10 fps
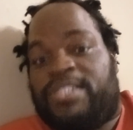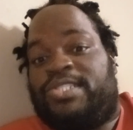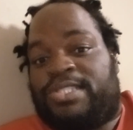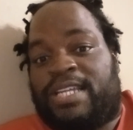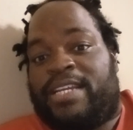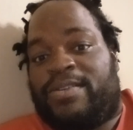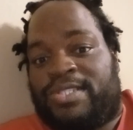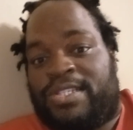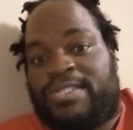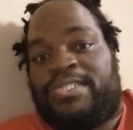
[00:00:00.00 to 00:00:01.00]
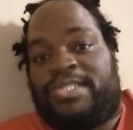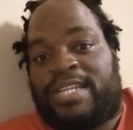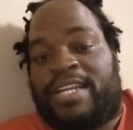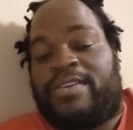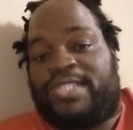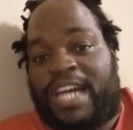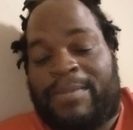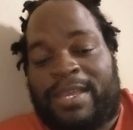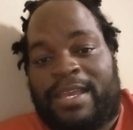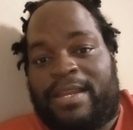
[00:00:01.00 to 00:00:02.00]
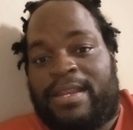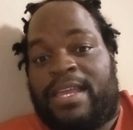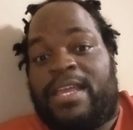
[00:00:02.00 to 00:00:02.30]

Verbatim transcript: It's just not your season. It's just not your time yet.